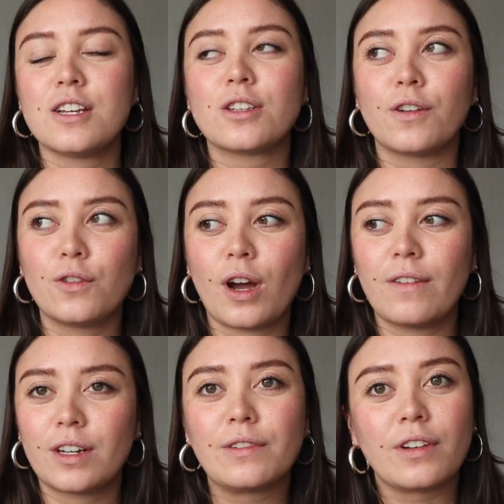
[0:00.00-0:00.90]
So if you're
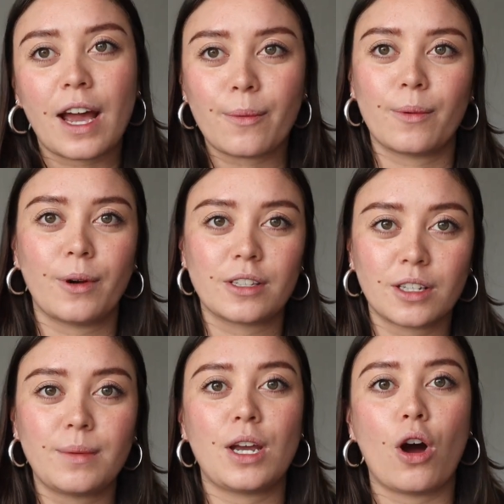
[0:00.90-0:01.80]
having a flight where it's
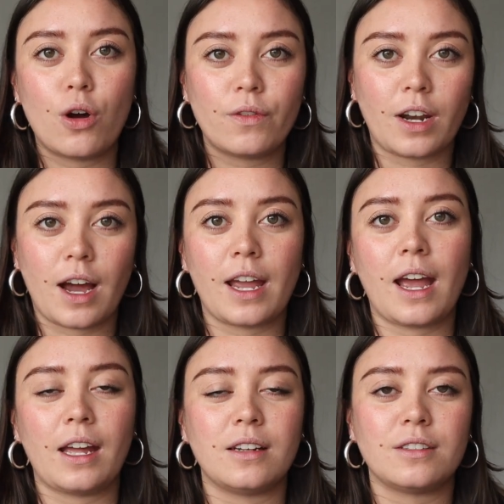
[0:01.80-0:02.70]
going to be overnight
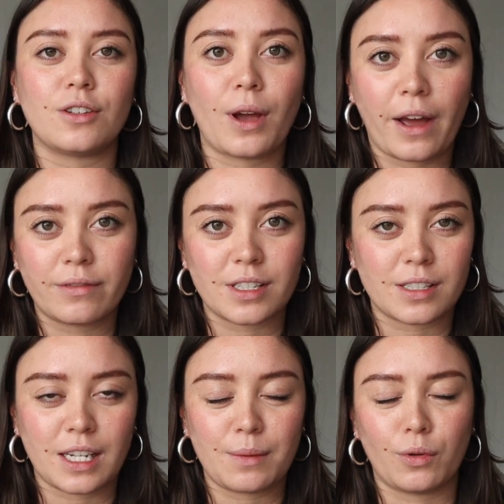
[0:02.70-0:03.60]
and you have to
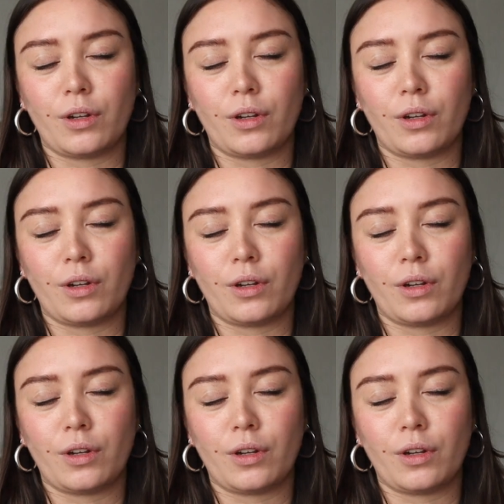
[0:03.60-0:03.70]
sleep,